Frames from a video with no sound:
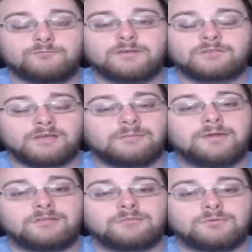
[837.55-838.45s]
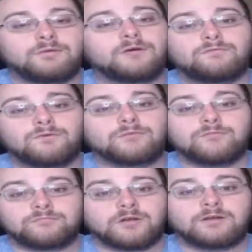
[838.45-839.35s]
Because I imagine with all four of
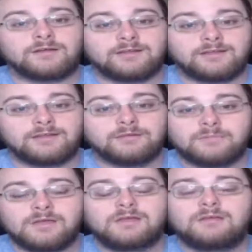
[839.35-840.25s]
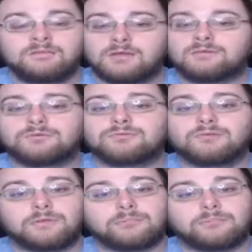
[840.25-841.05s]
them targeting him, the other three